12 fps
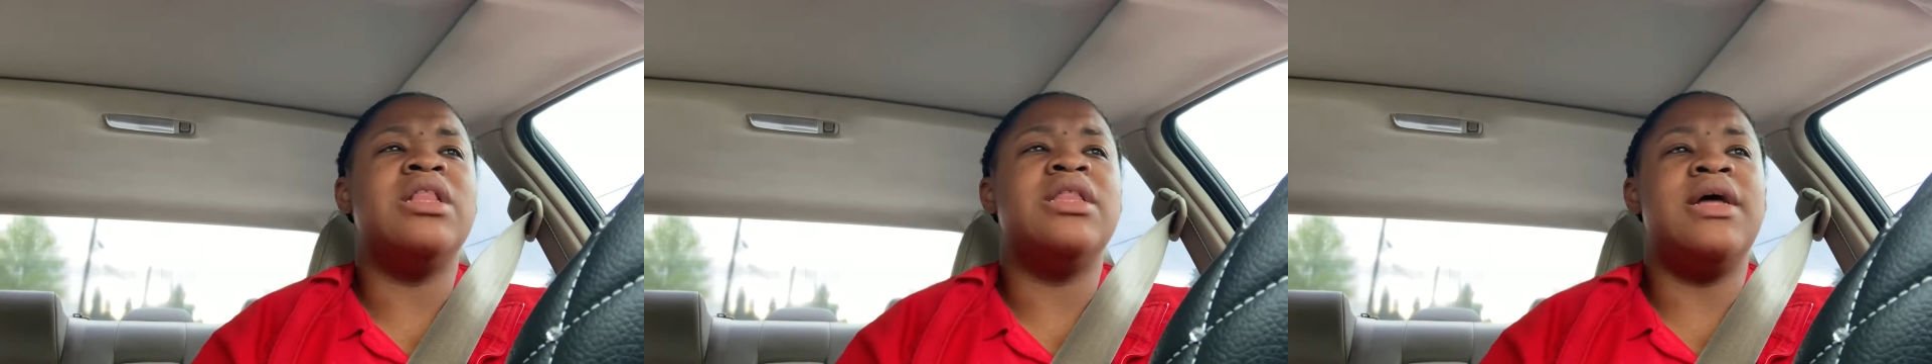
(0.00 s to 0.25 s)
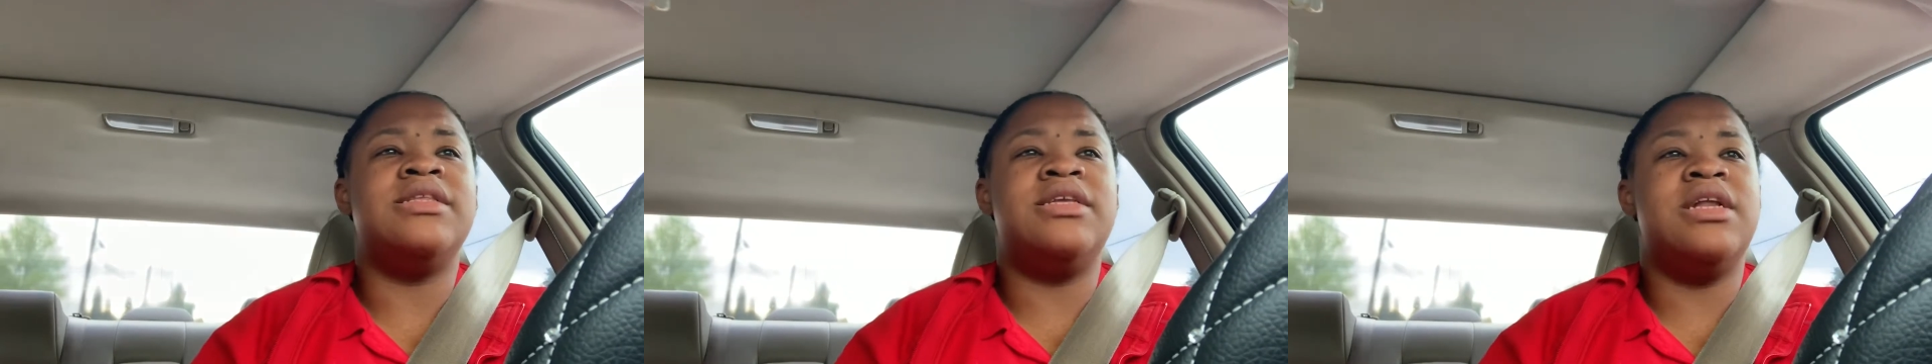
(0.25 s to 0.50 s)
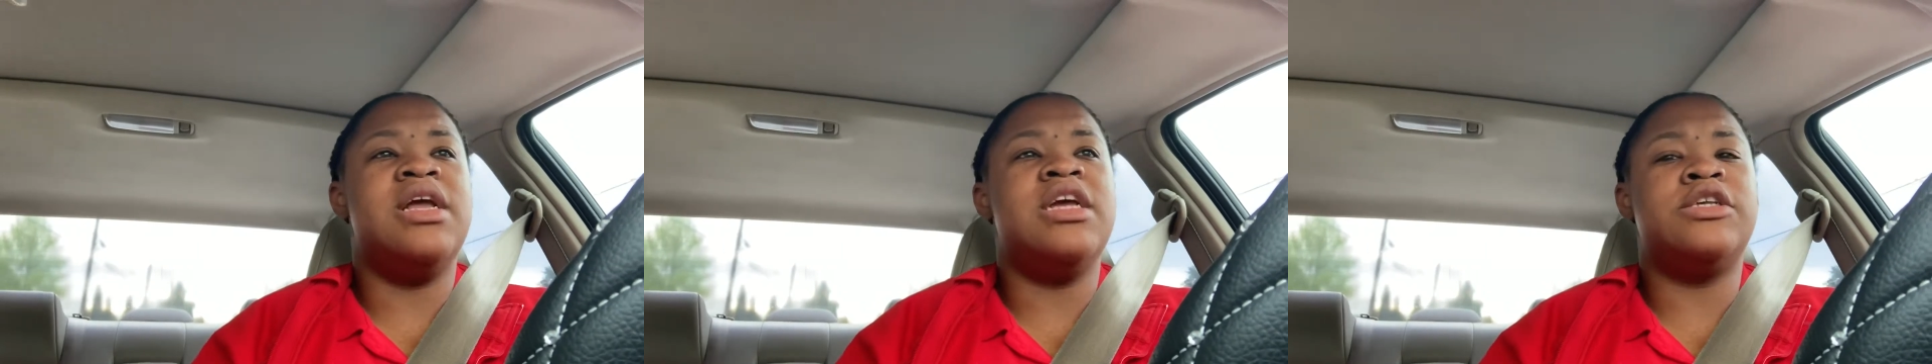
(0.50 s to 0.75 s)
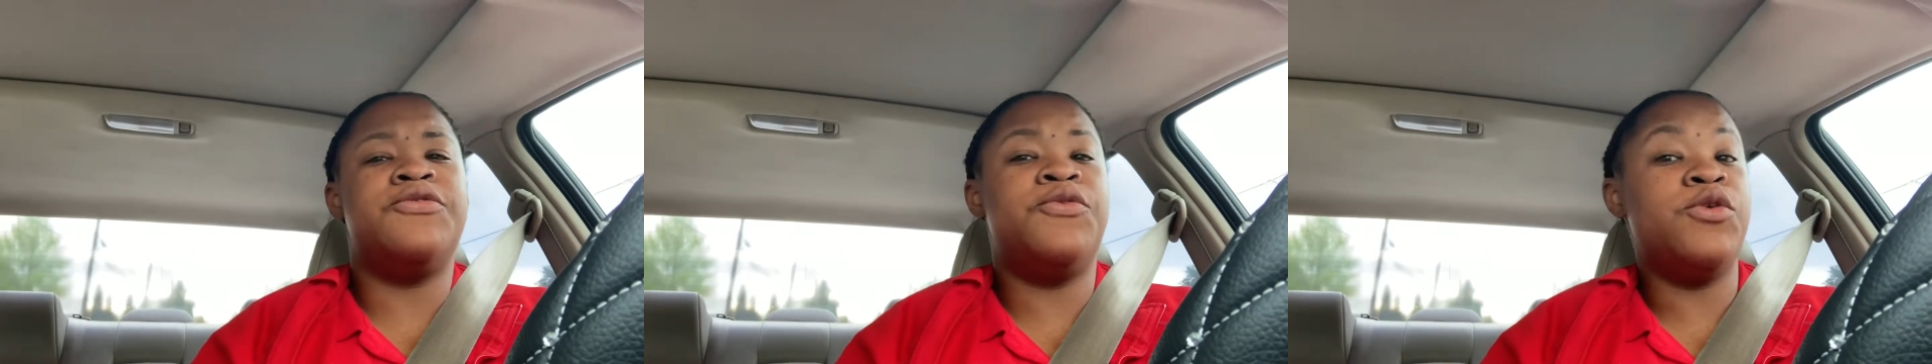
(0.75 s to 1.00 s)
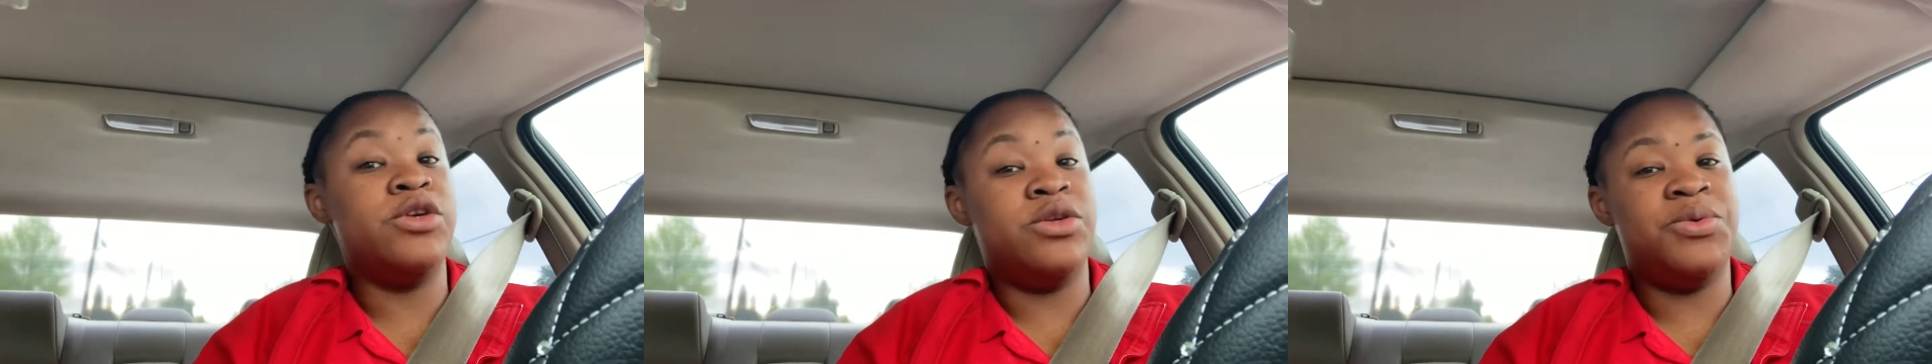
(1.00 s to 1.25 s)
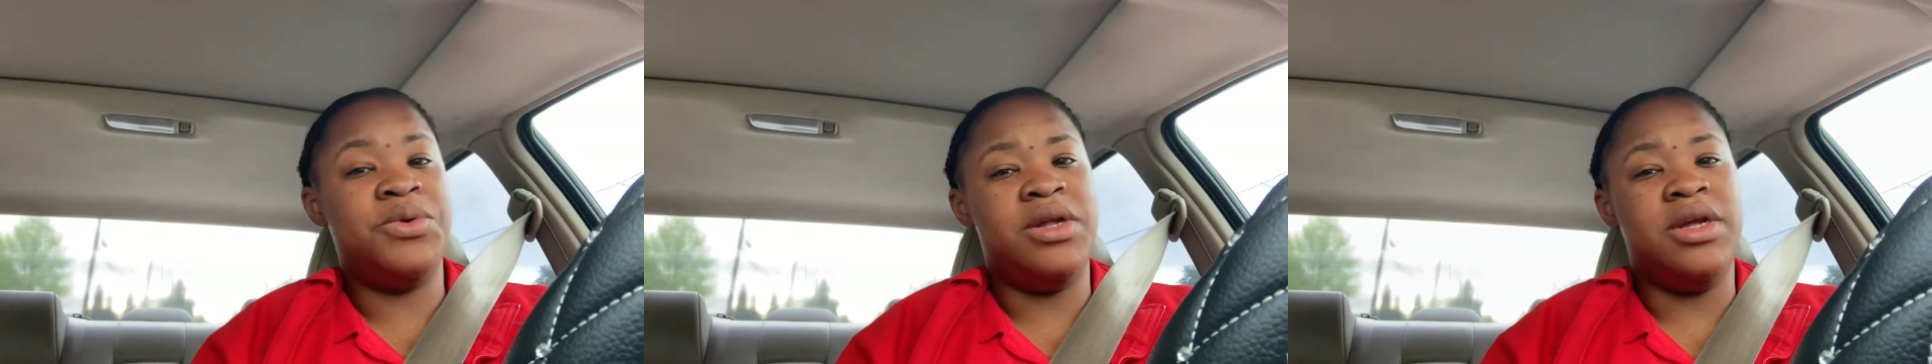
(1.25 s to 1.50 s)
that today is
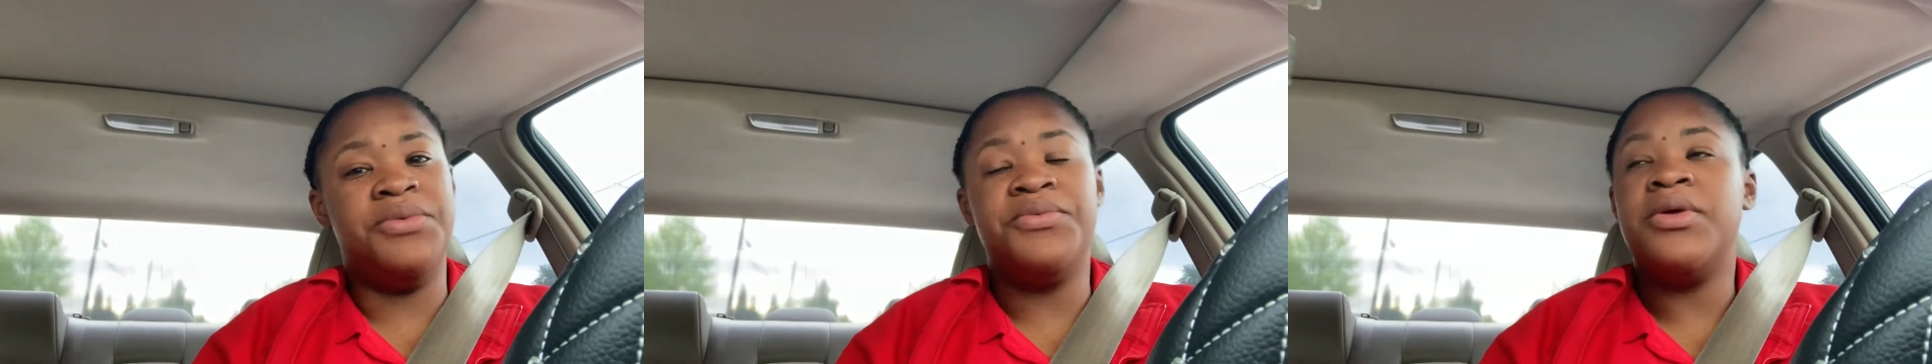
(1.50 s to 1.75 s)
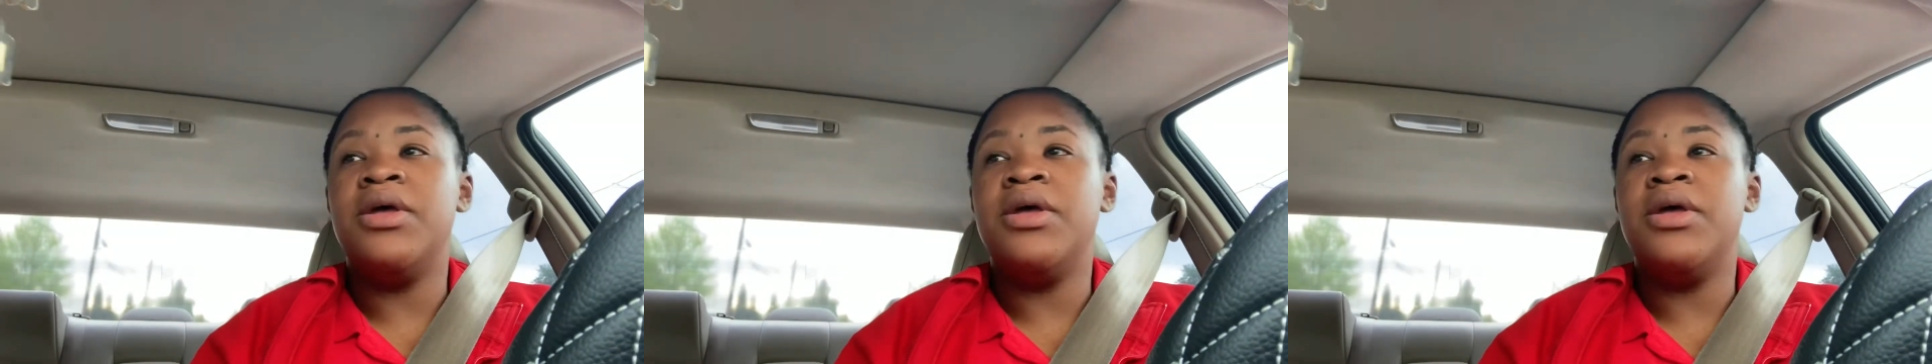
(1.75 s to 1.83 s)
420?